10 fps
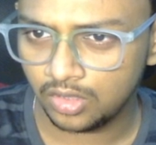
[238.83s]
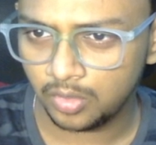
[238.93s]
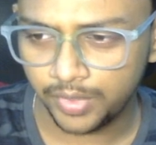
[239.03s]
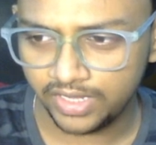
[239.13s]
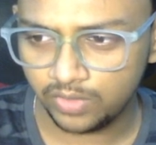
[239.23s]

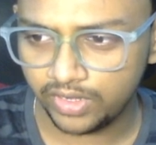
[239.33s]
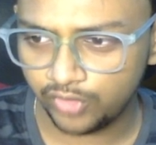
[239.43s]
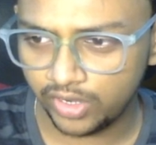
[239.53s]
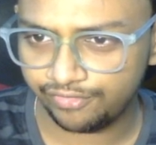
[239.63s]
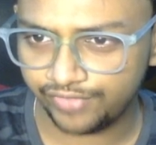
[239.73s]
But he went for
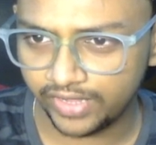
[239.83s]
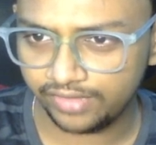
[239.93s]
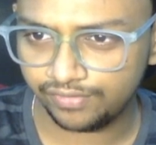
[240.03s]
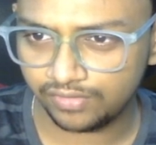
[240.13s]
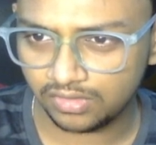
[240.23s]
f5,
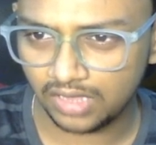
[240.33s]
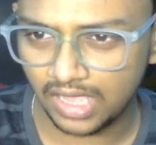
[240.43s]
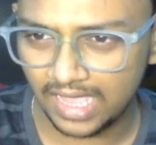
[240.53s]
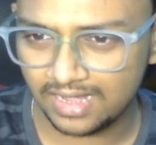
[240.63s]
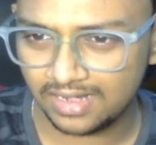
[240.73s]

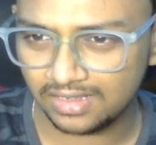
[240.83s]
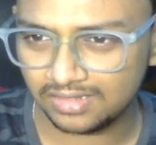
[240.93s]
and